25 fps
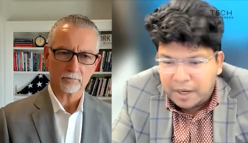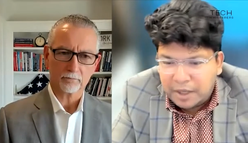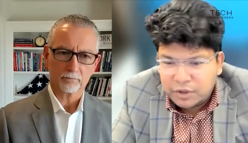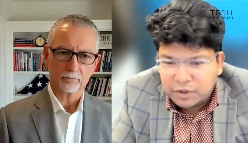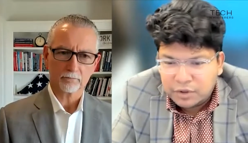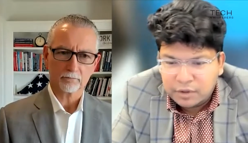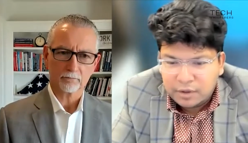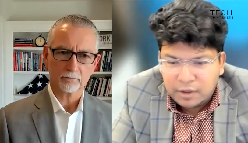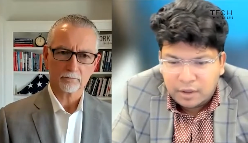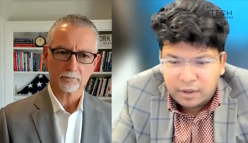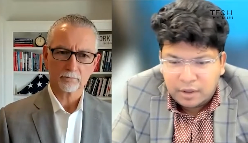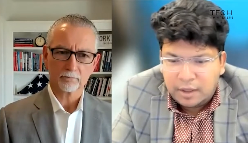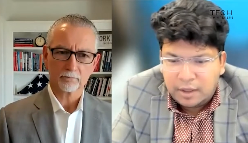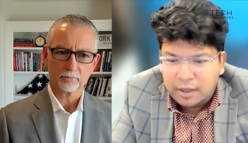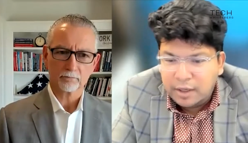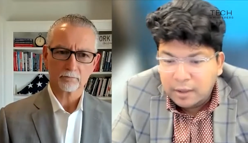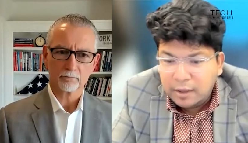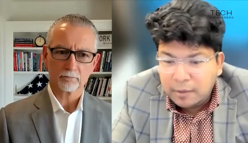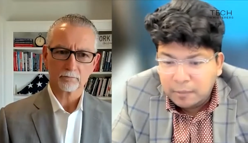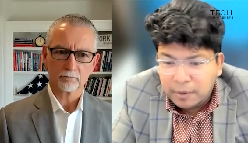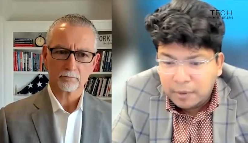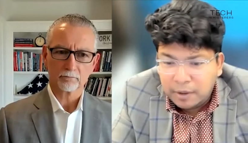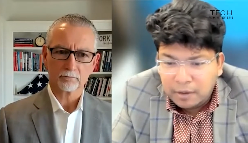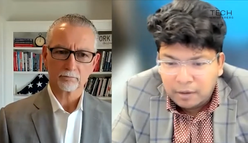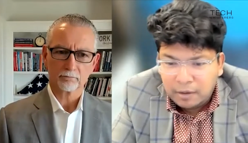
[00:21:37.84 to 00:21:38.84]
Speaker 1: passion and
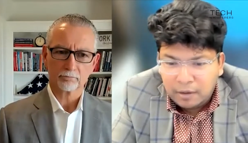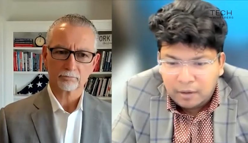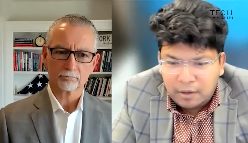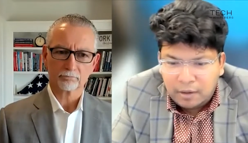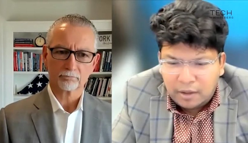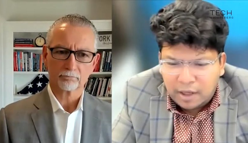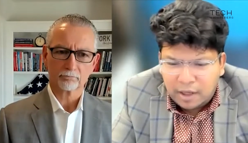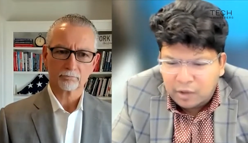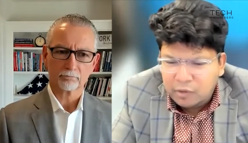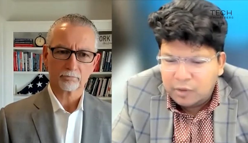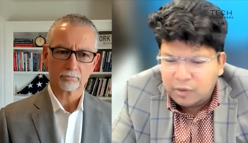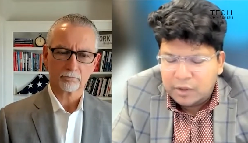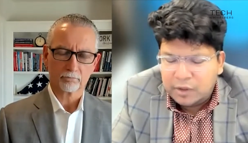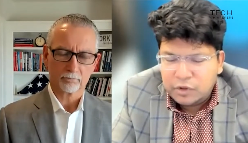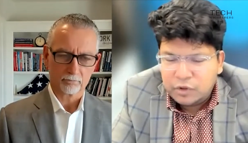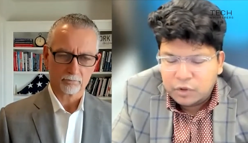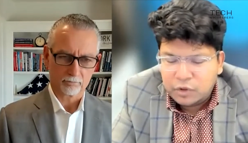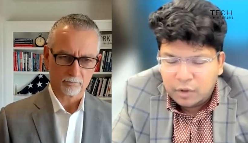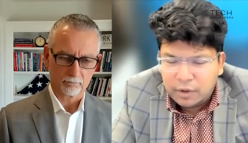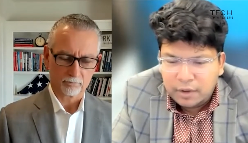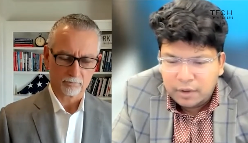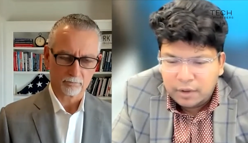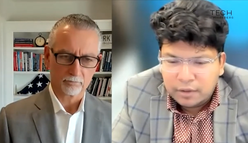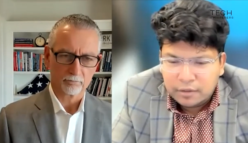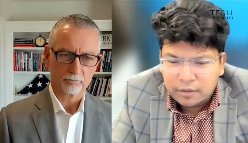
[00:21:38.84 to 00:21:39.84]
enigma and you
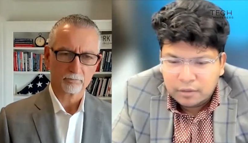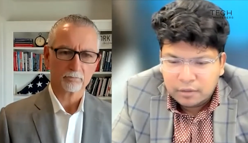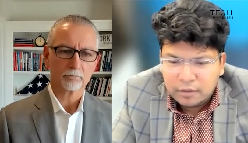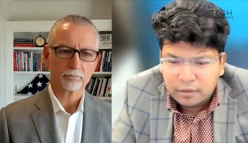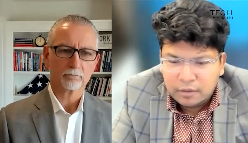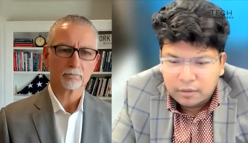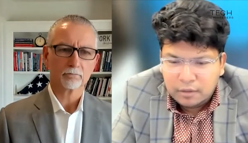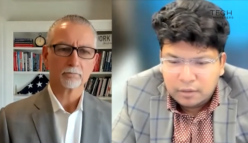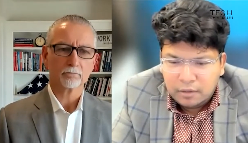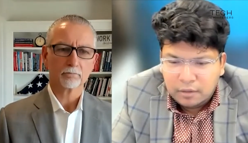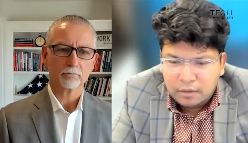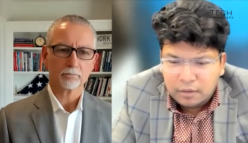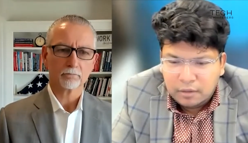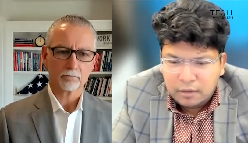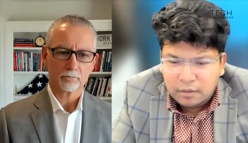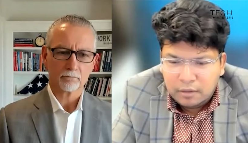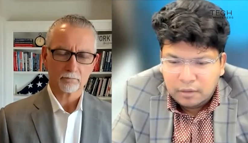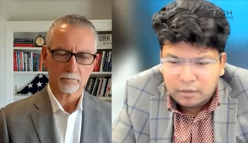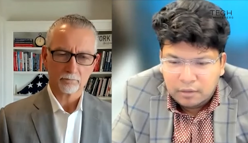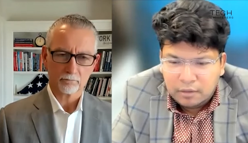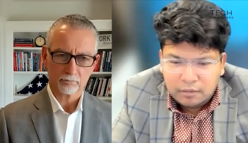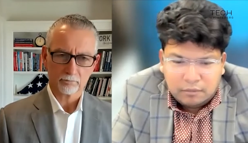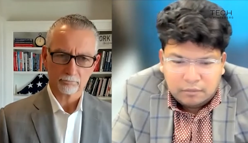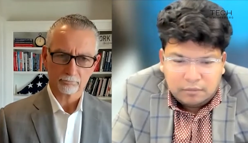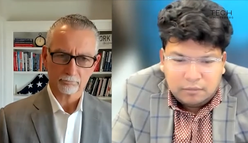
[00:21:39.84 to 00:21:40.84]
enjoy it
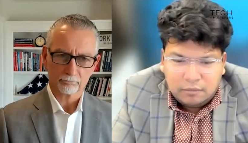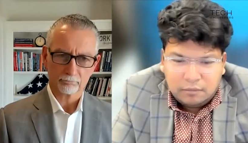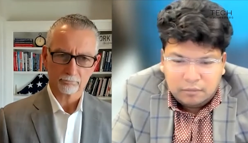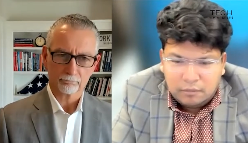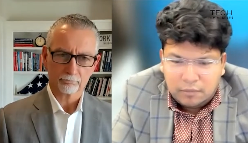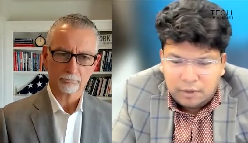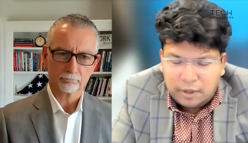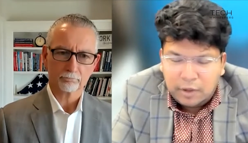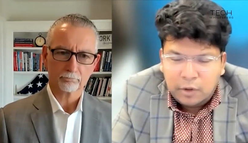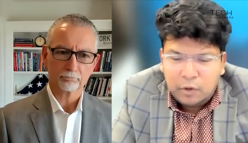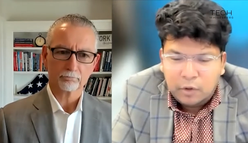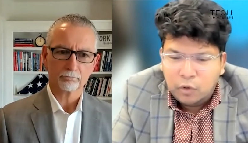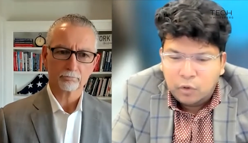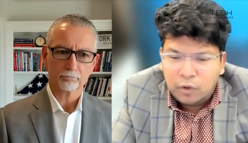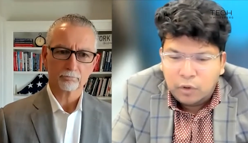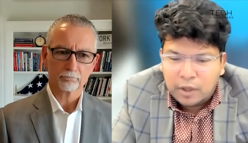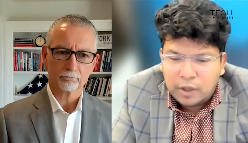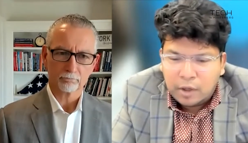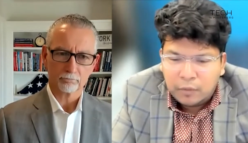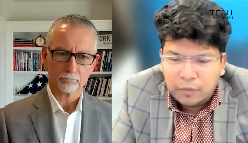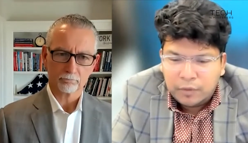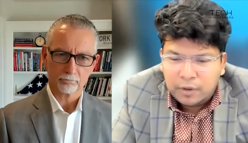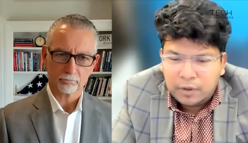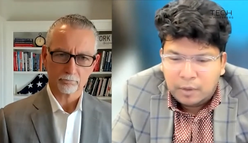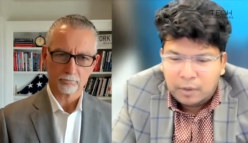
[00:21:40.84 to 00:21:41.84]
then you don't
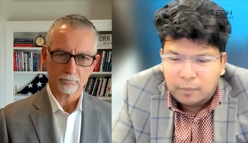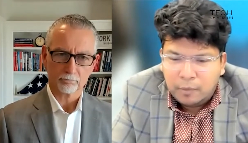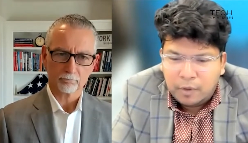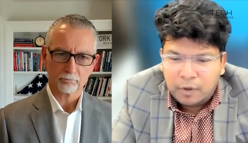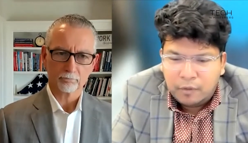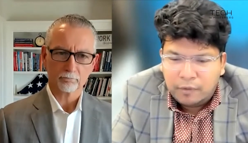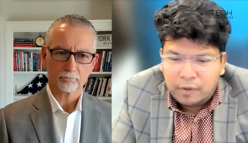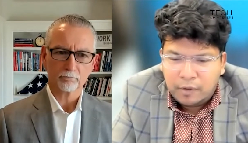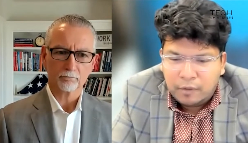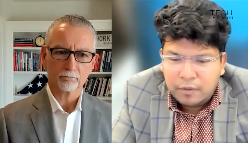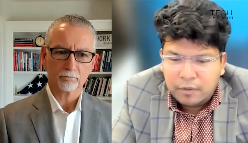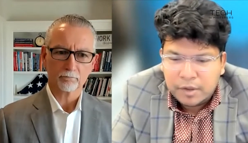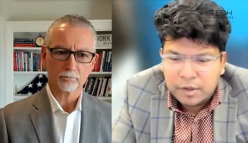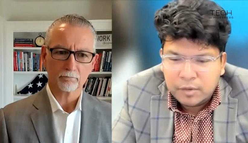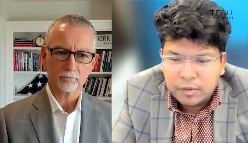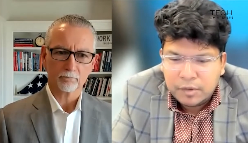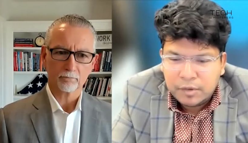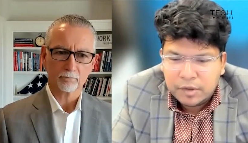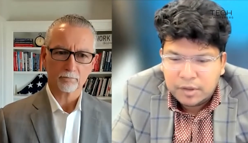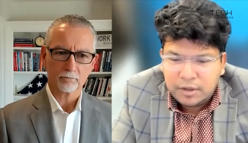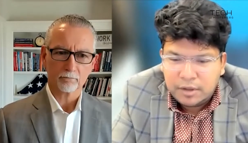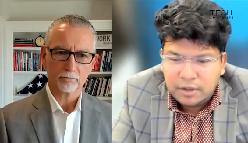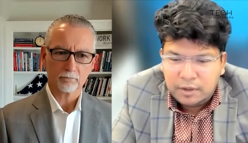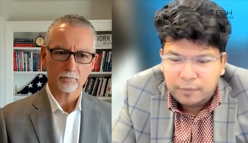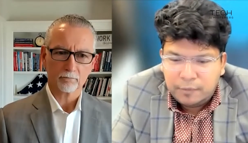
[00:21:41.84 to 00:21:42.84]
count the number of hours you
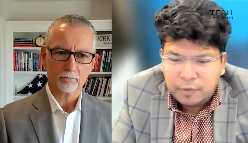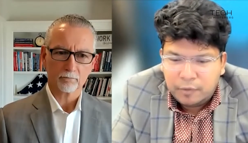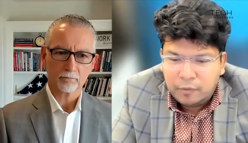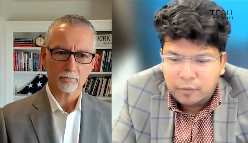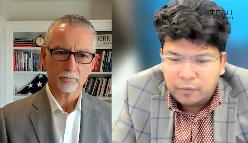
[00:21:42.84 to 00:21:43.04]
sleep or